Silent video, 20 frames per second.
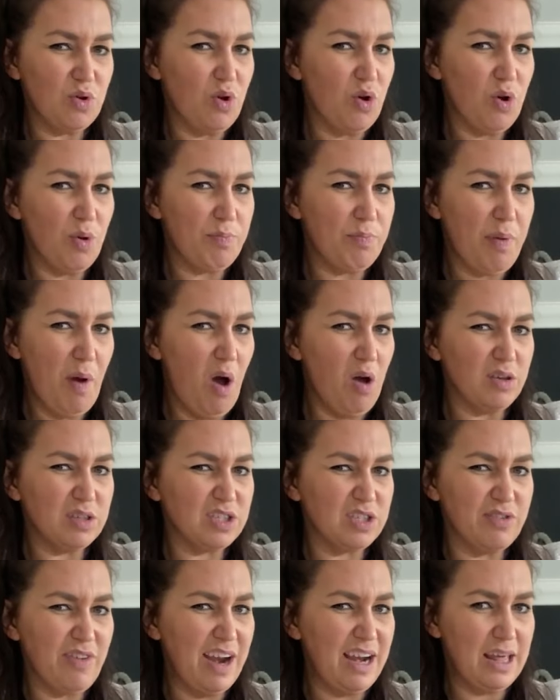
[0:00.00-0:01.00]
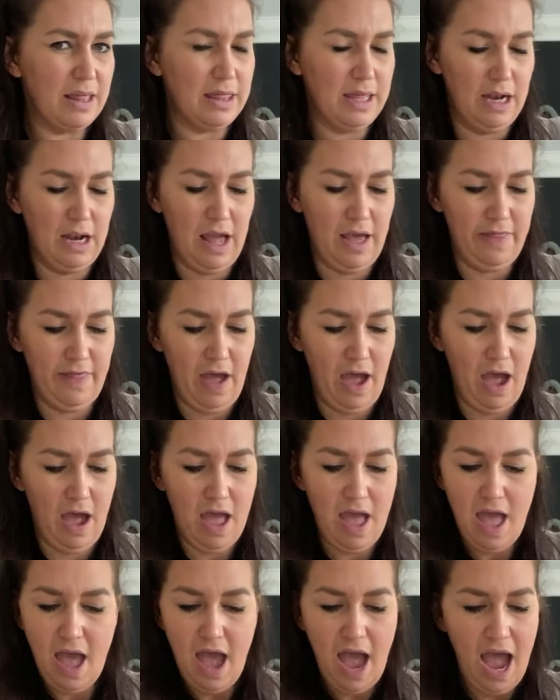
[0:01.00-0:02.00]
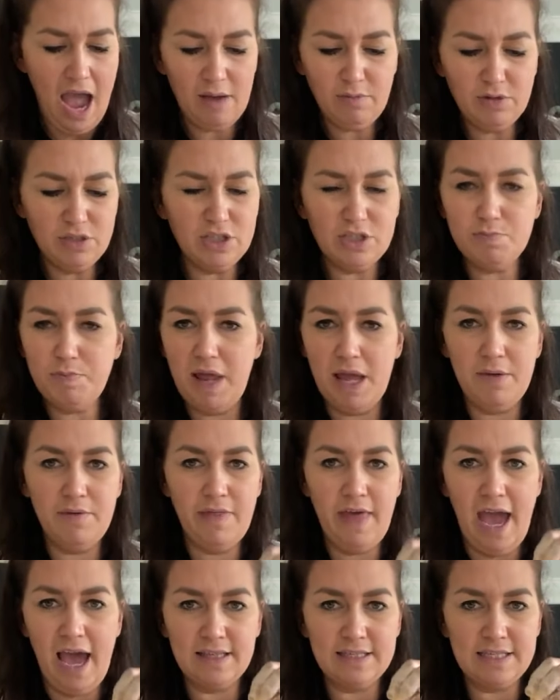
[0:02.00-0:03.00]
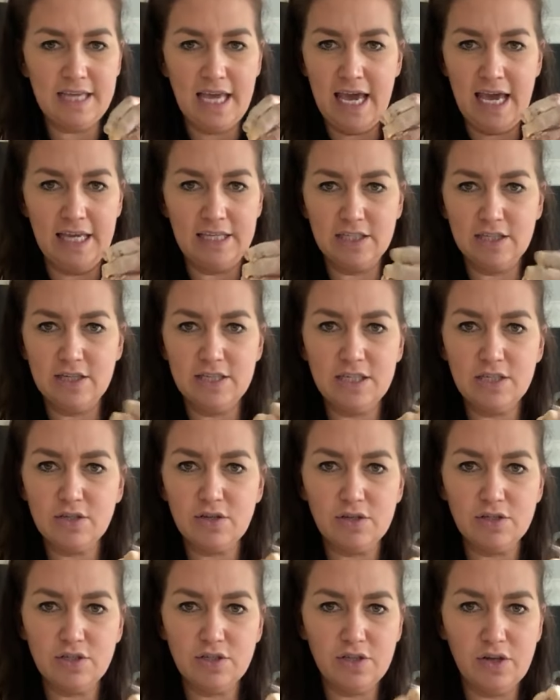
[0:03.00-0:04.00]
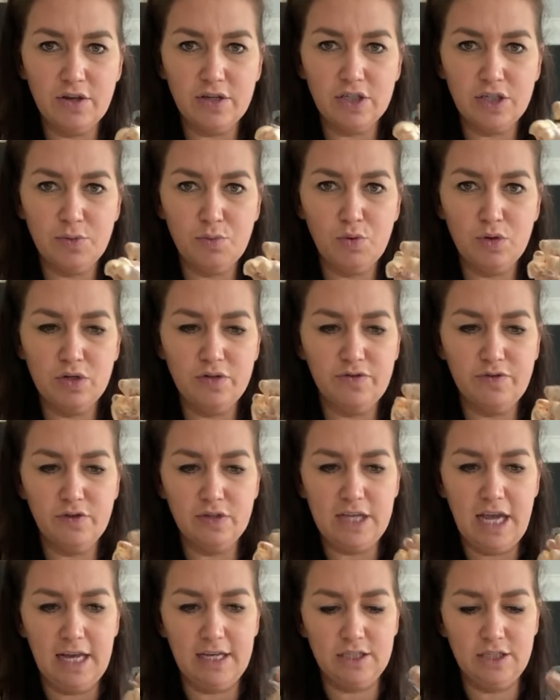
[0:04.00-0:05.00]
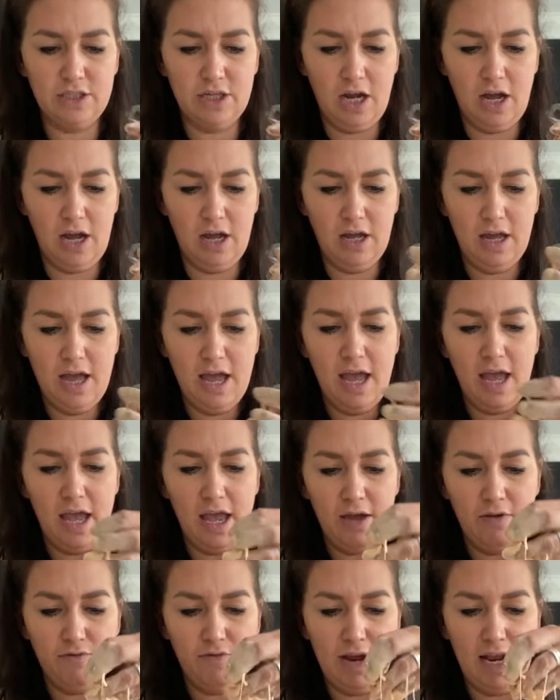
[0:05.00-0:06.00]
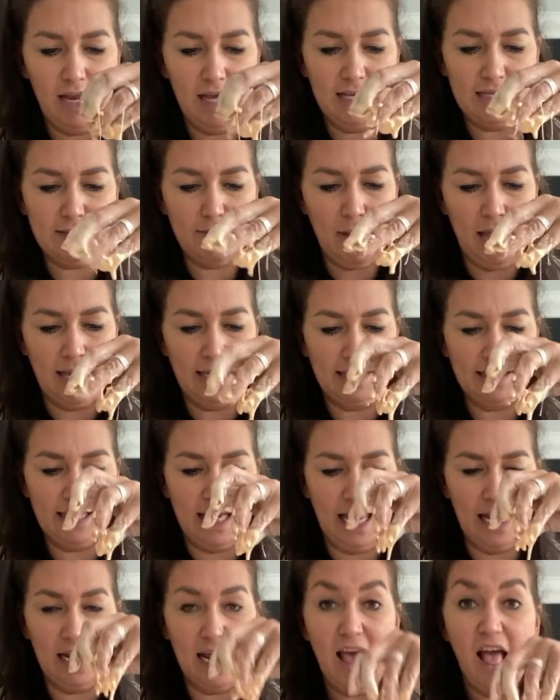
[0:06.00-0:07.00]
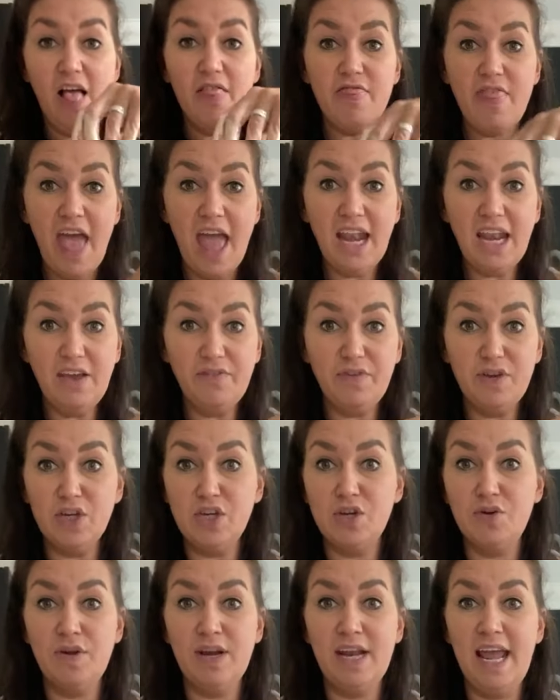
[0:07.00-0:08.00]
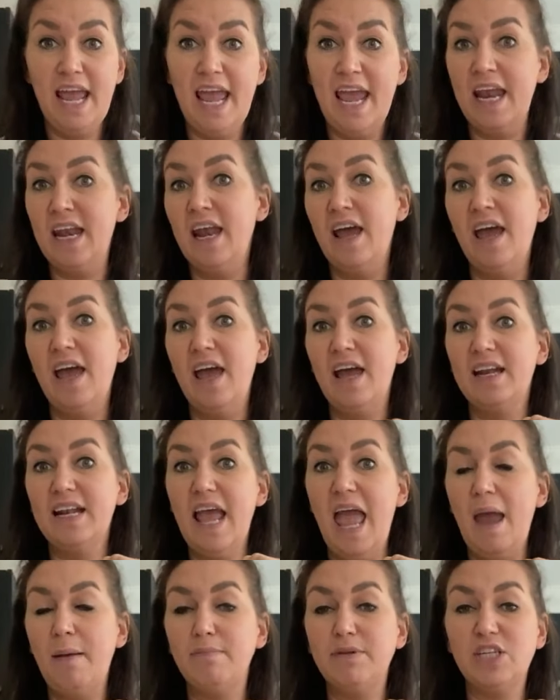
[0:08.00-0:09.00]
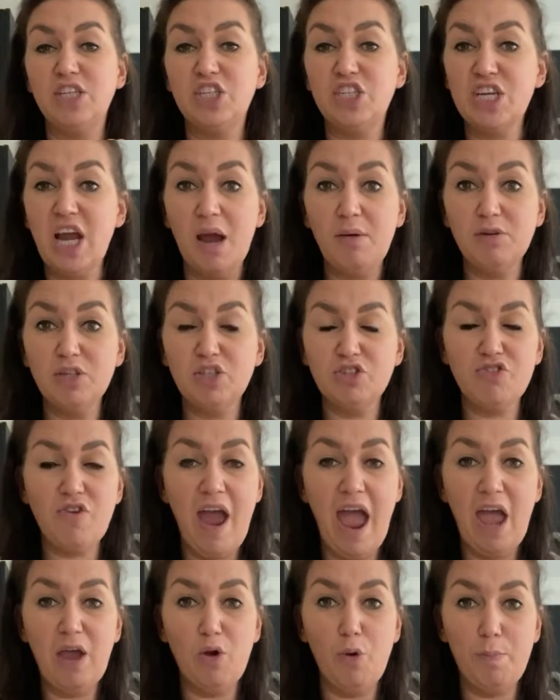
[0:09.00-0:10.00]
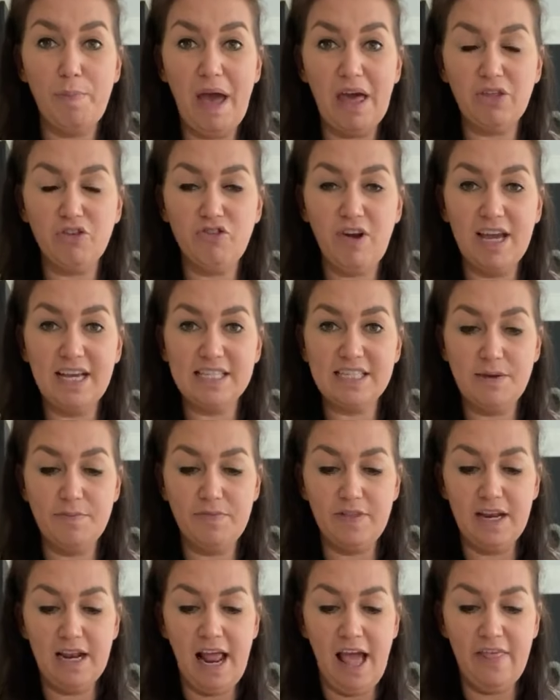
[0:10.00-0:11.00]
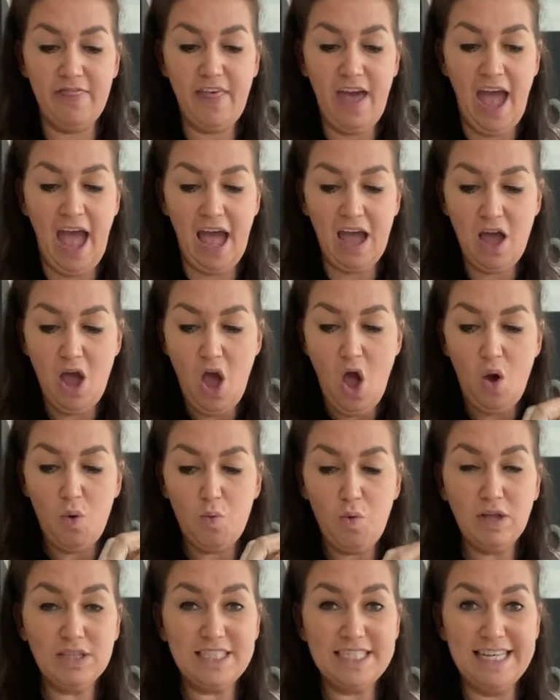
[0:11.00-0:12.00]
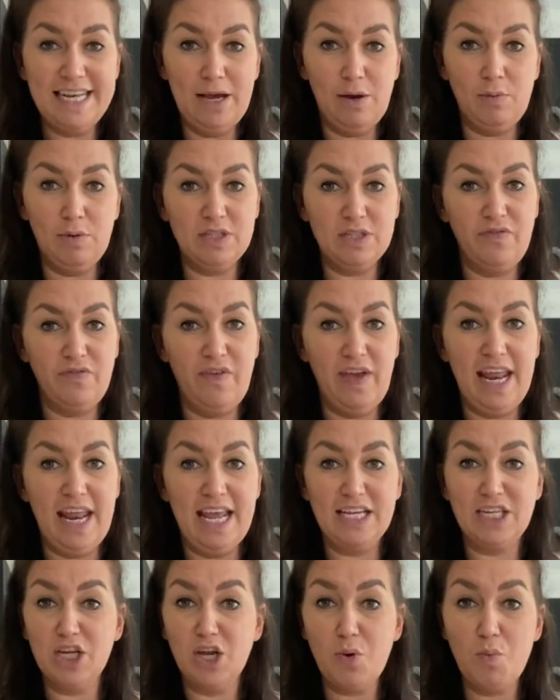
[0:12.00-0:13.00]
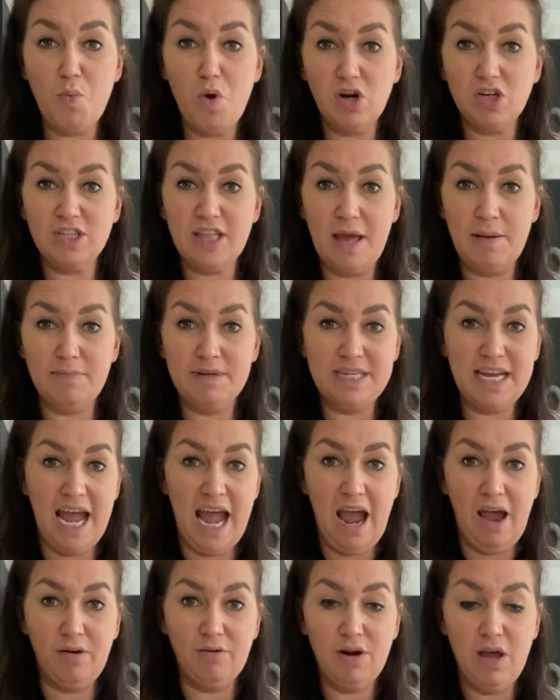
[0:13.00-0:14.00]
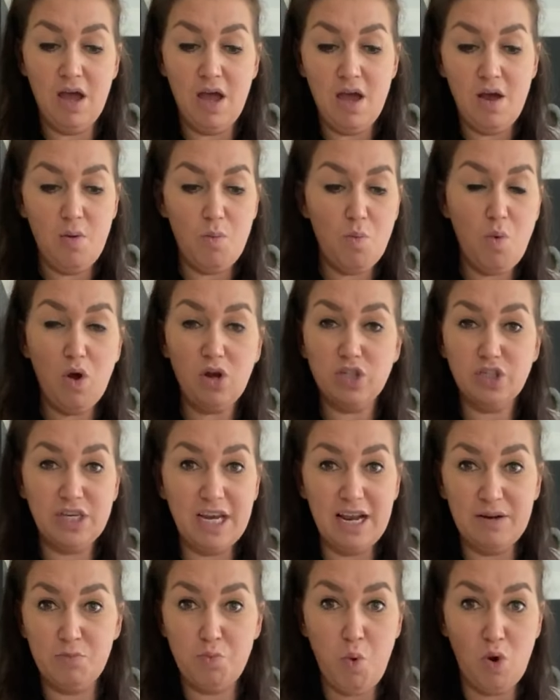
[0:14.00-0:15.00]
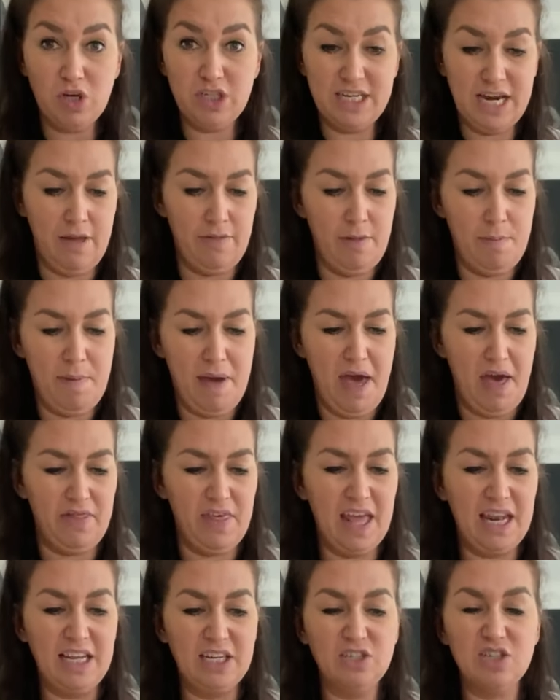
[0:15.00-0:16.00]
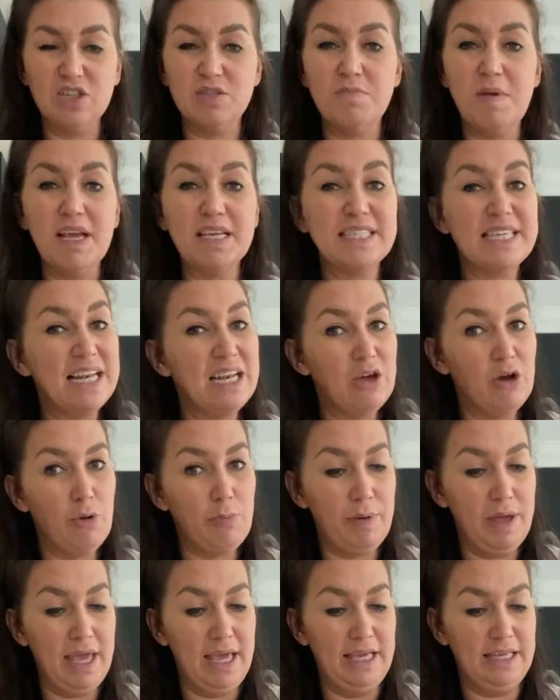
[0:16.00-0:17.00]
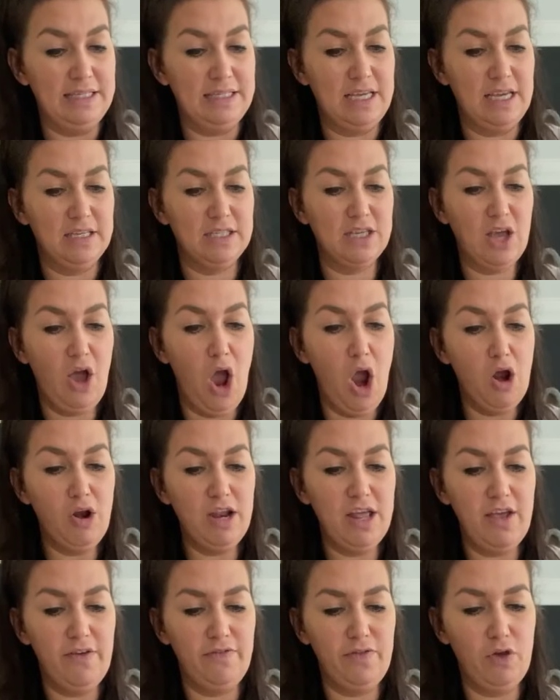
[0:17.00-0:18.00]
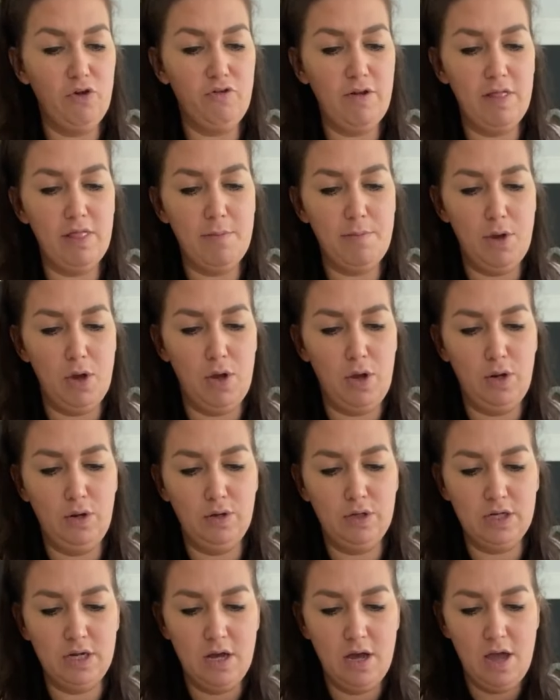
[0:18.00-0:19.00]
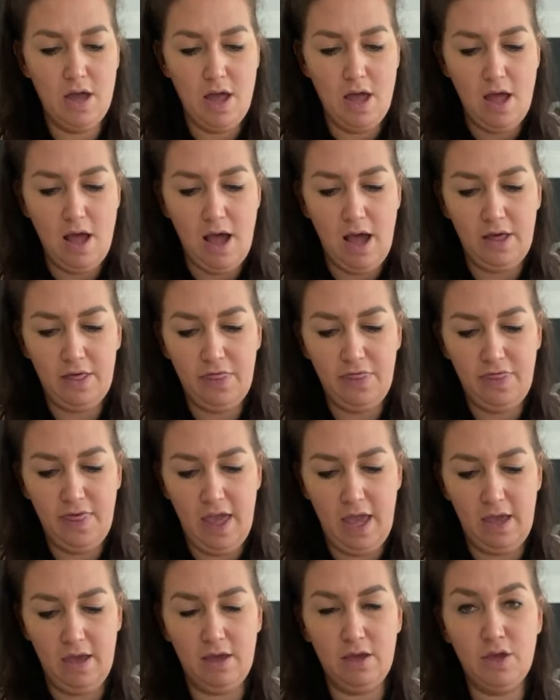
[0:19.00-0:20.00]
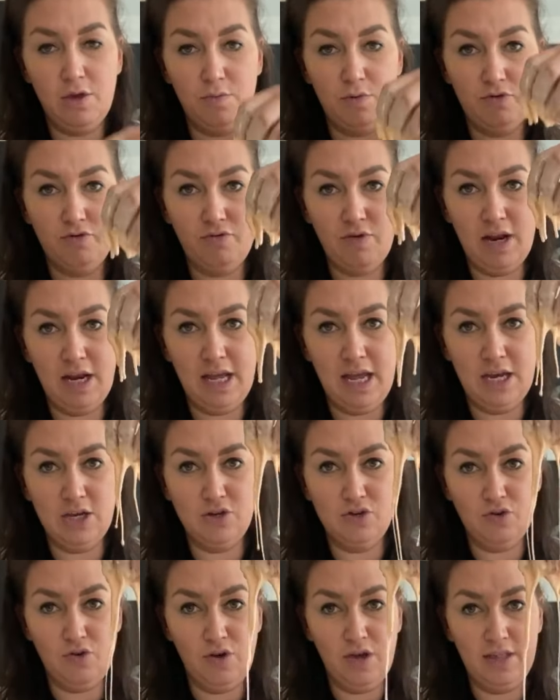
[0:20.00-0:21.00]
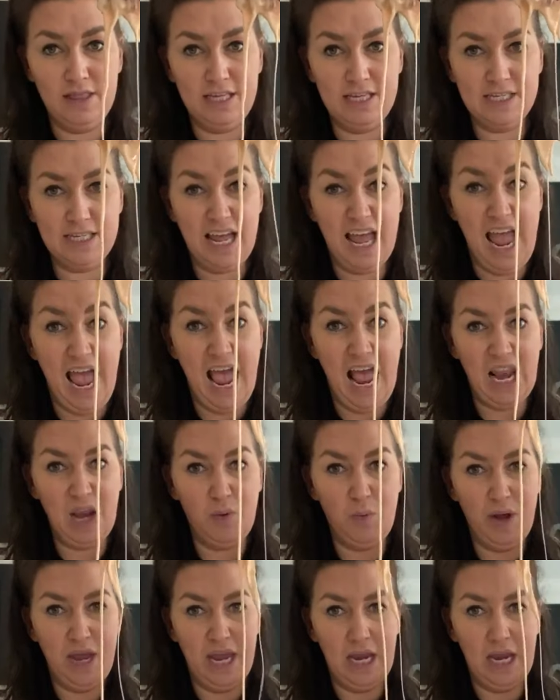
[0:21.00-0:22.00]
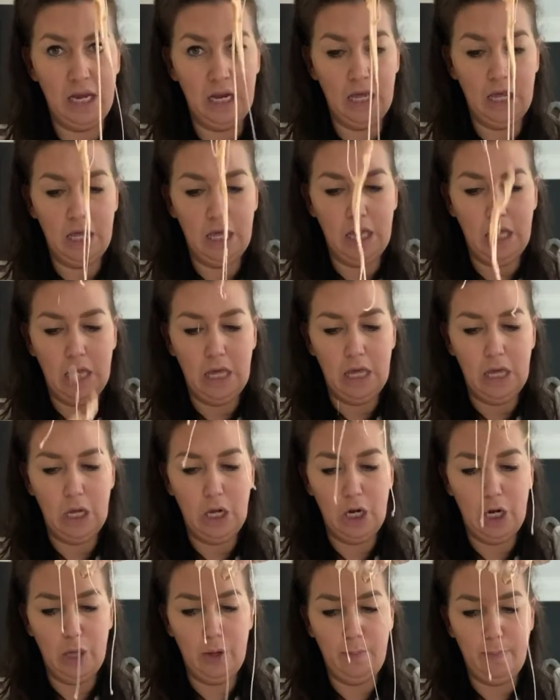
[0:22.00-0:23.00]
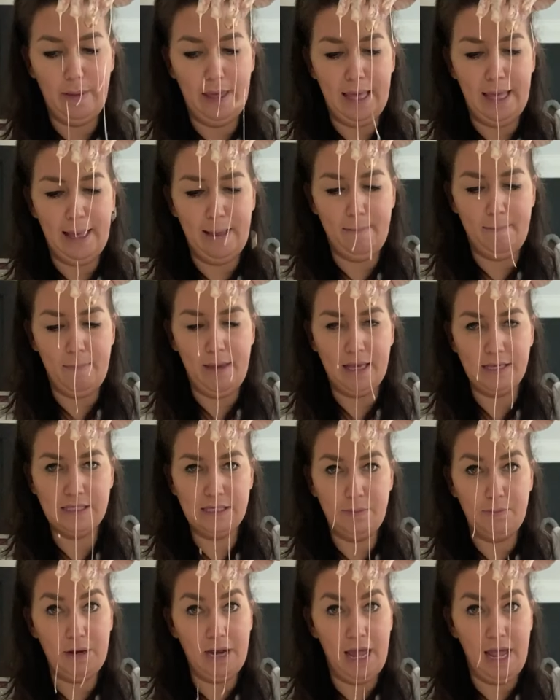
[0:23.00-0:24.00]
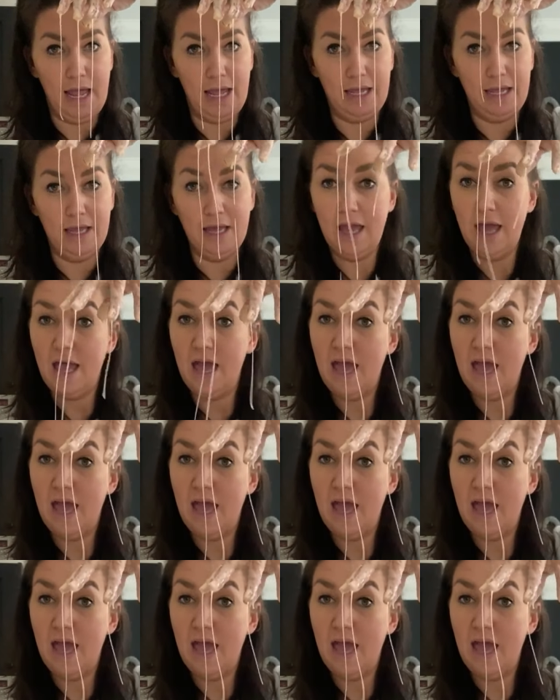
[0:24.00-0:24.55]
or pots or anything like that. I would just play with it as it is because it's got such a wonderful texture. It really is amazing. Then if you're doing it in an empty shower tray or bath tray or something like that, once your little one's finished, you can wash them down, wash down the bath, and it just makes it a little bit easier. So only if you're in the mood, I think you would really enjoy this like Halloween gloopy messy play.